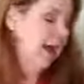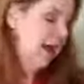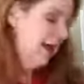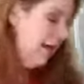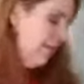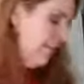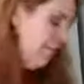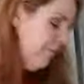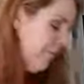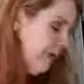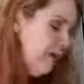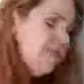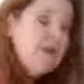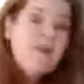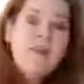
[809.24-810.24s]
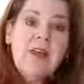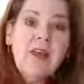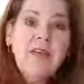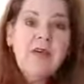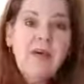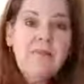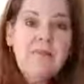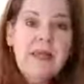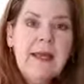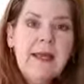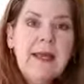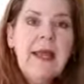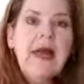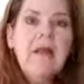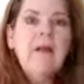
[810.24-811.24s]
But if you see a good
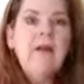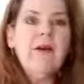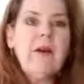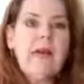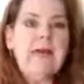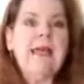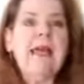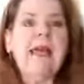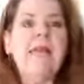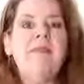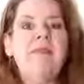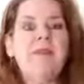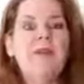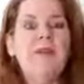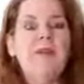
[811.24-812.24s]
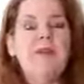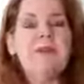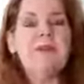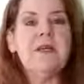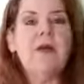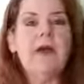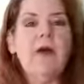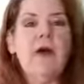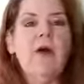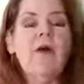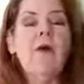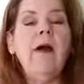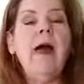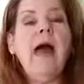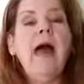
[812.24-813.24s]
pink color, again, they're good to go.
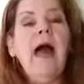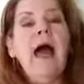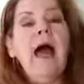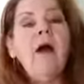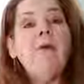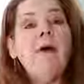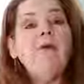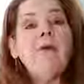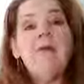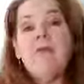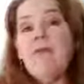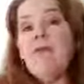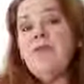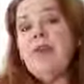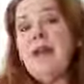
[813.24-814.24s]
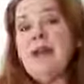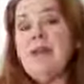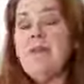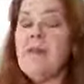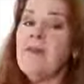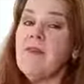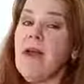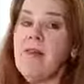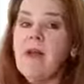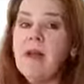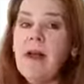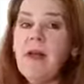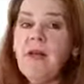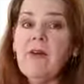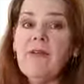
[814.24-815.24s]
However, if you see any of these other
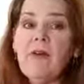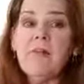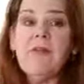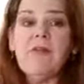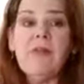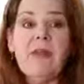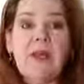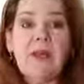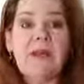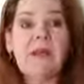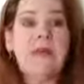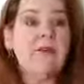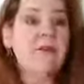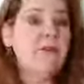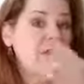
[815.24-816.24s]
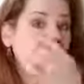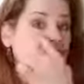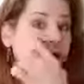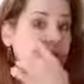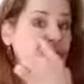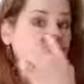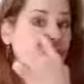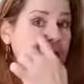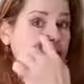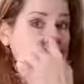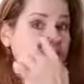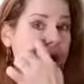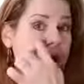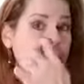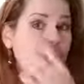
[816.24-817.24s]
colors I'm just going to discuss in
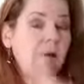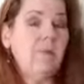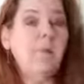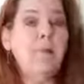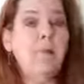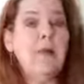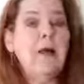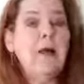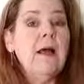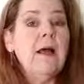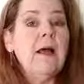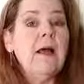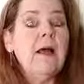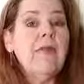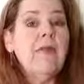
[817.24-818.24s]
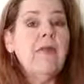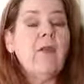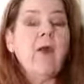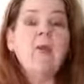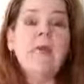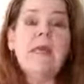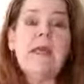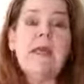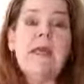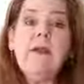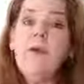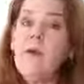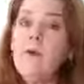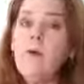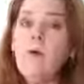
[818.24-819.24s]
the lower
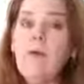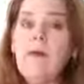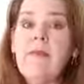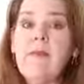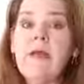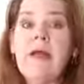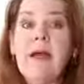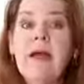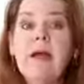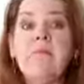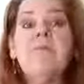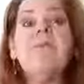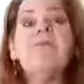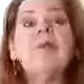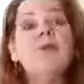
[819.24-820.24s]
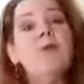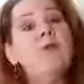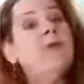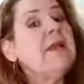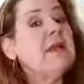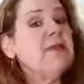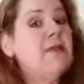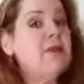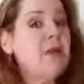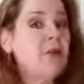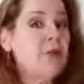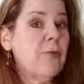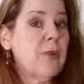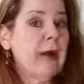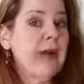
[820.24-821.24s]
lid or in the gums, you need to
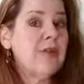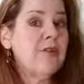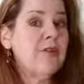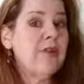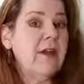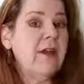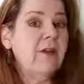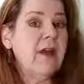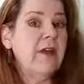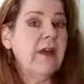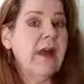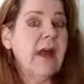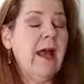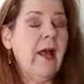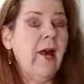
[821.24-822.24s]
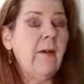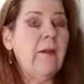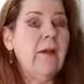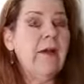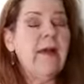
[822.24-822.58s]
get your pet to veterinary help.